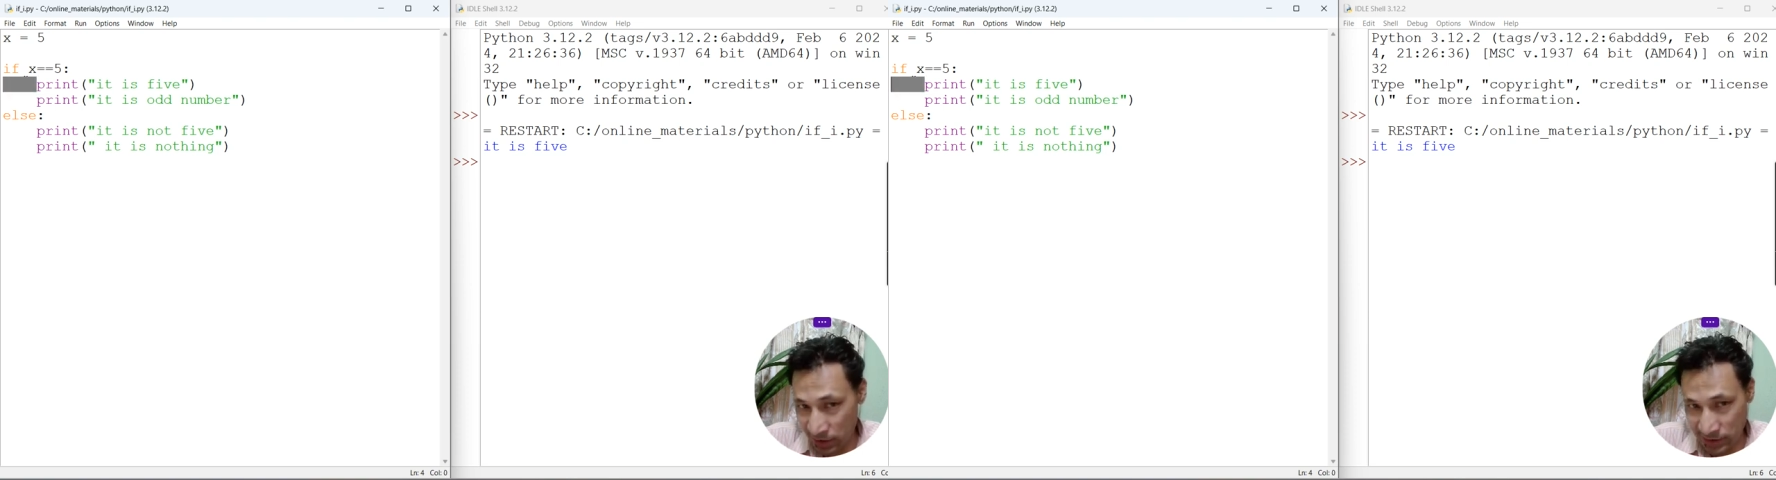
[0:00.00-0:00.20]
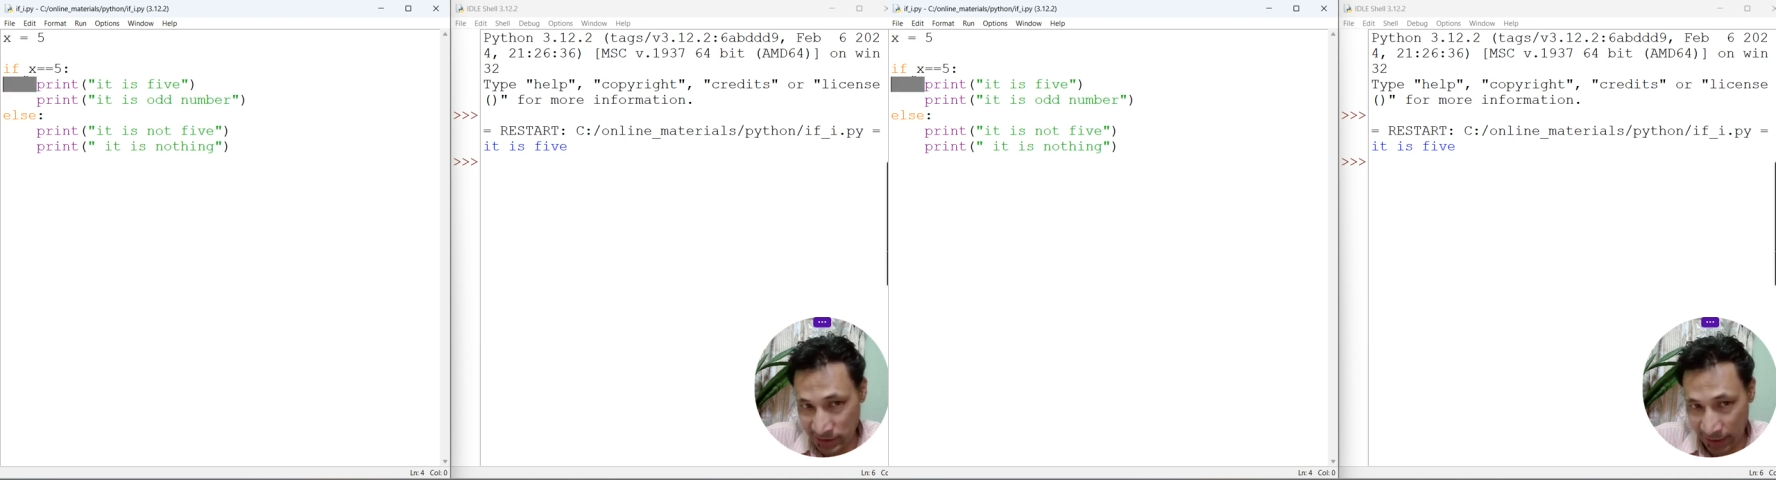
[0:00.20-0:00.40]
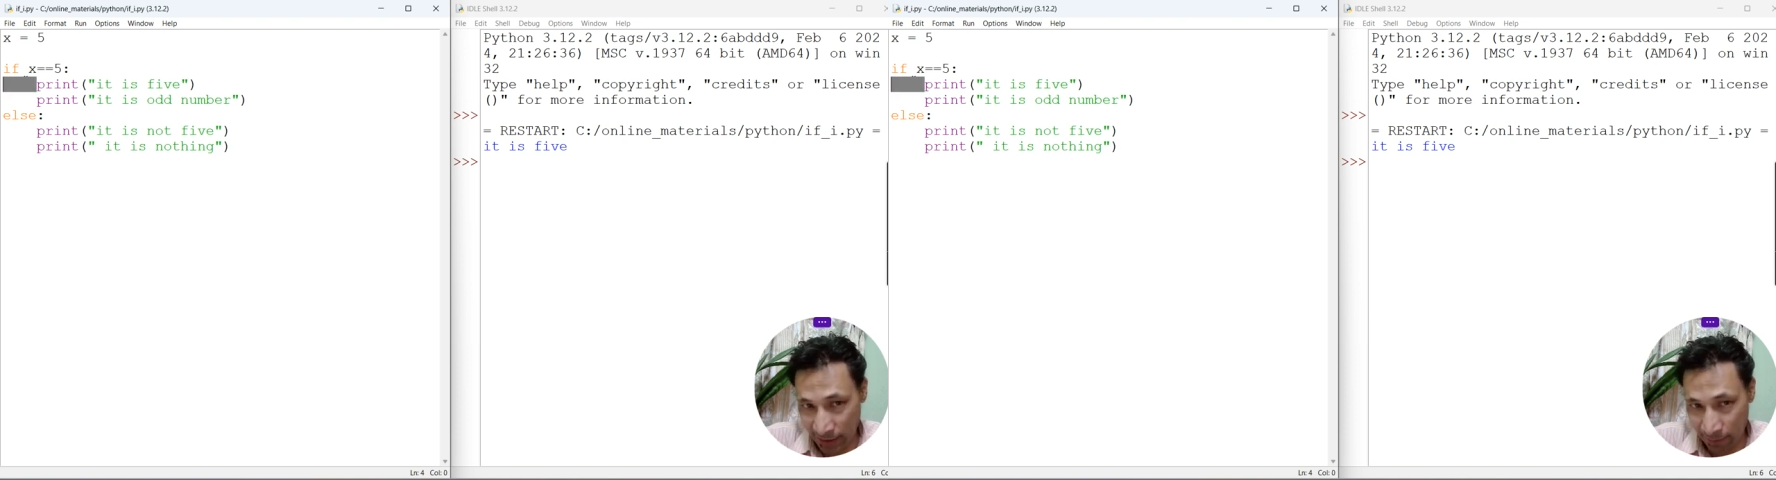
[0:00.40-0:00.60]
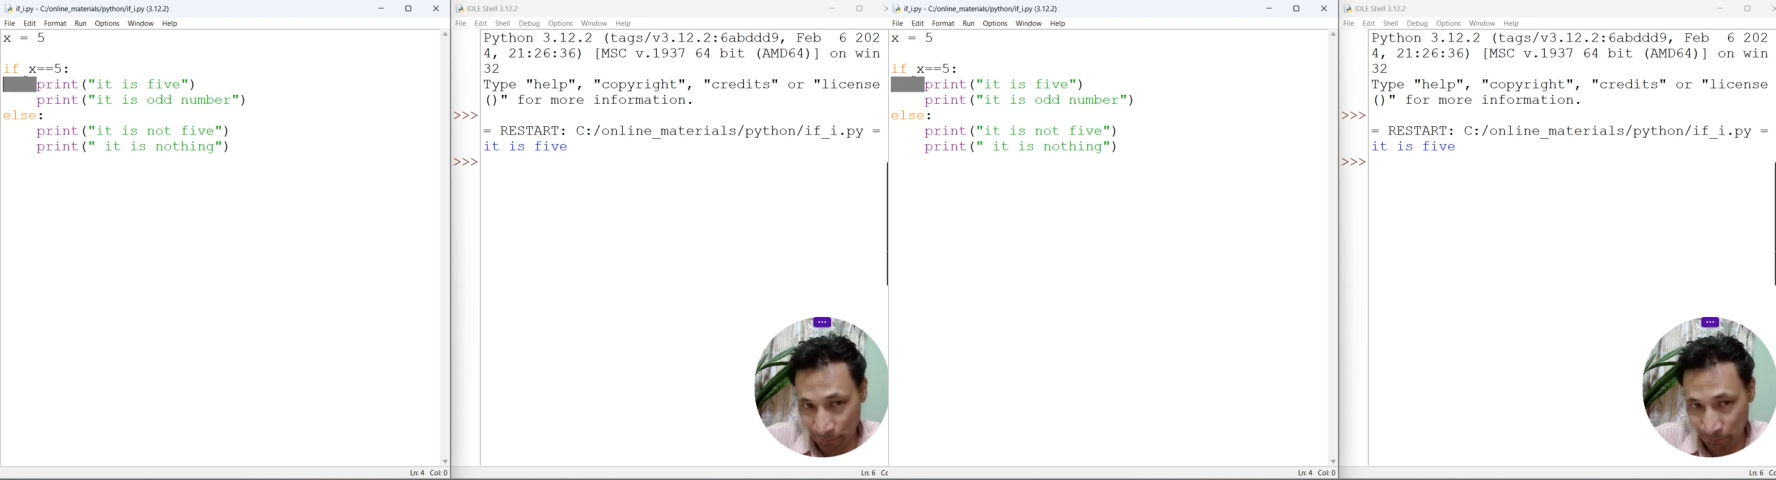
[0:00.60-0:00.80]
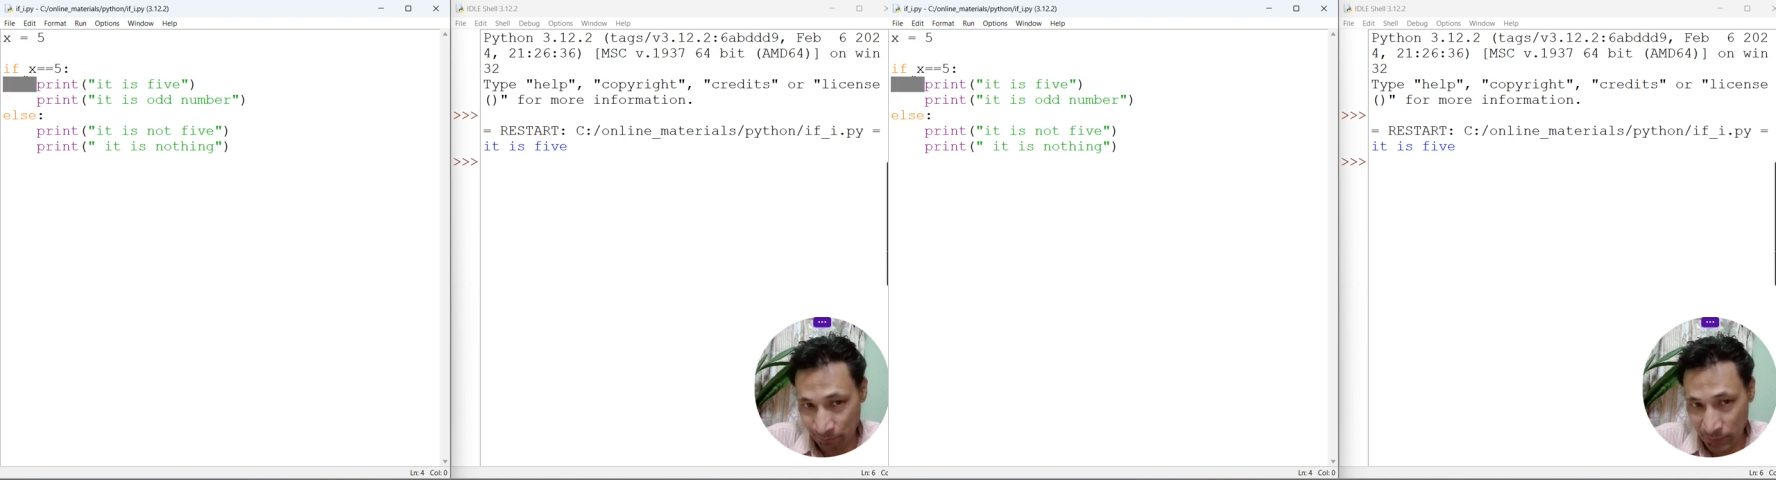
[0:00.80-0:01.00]
are
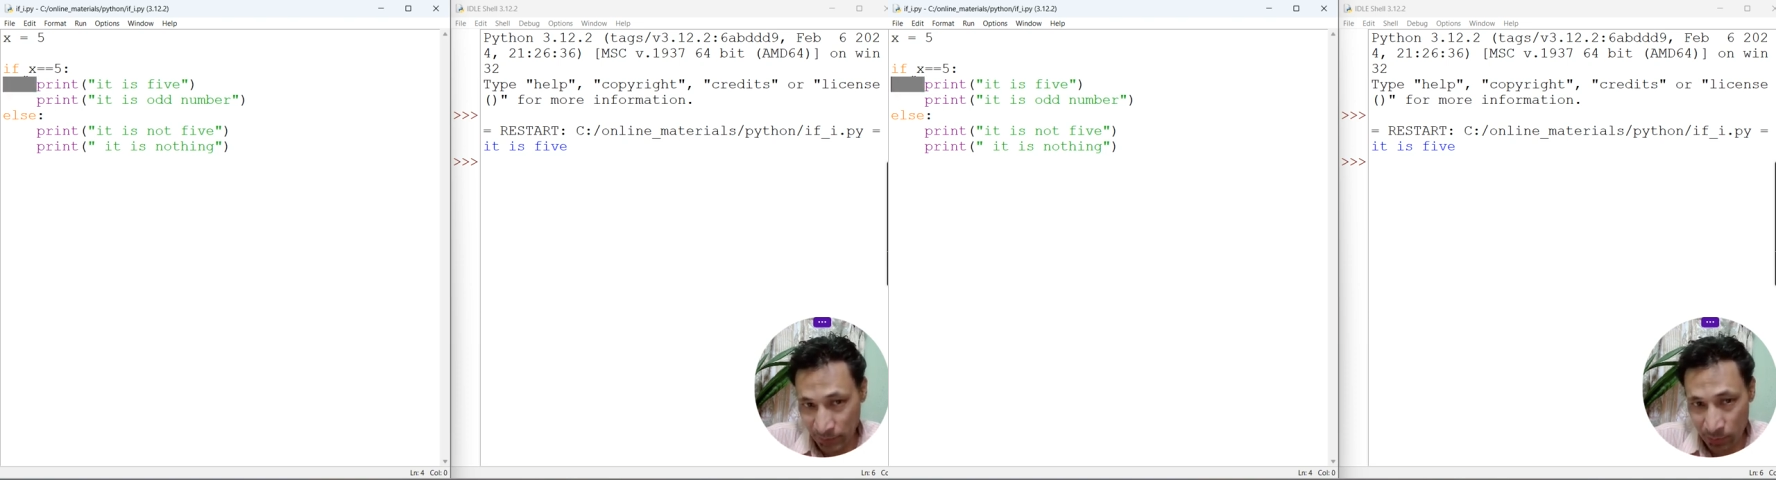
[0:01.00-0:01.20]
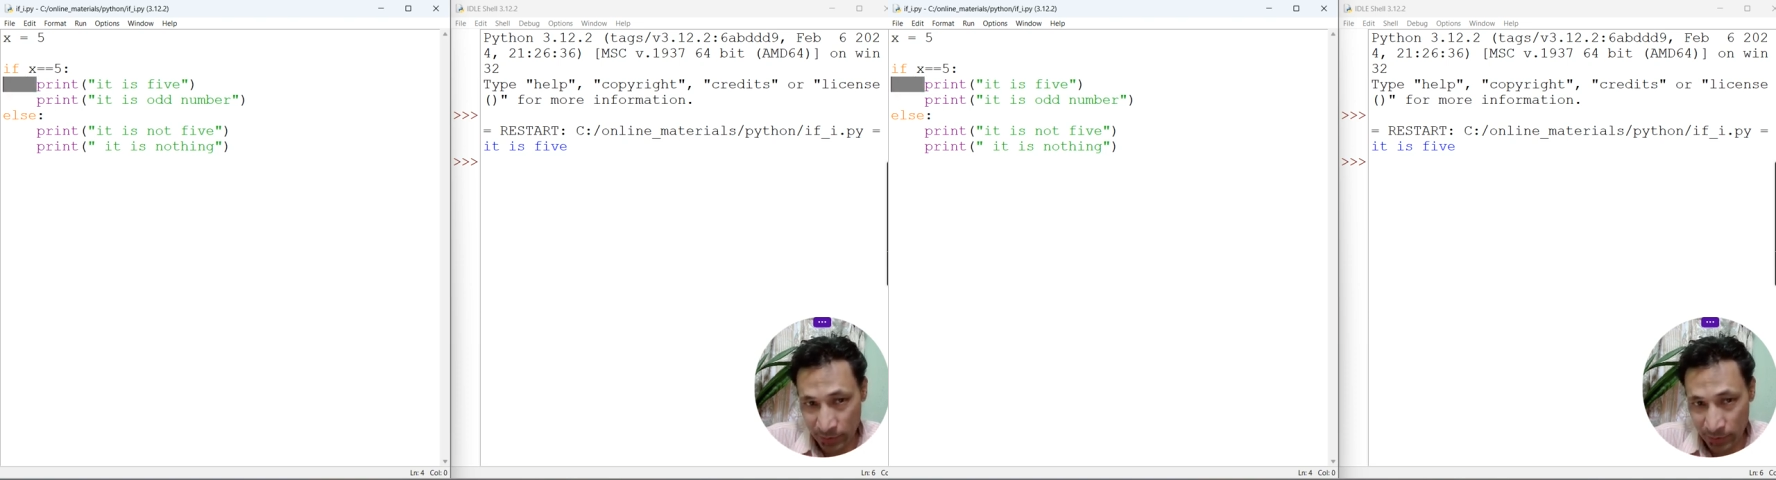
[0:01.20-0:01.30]
same.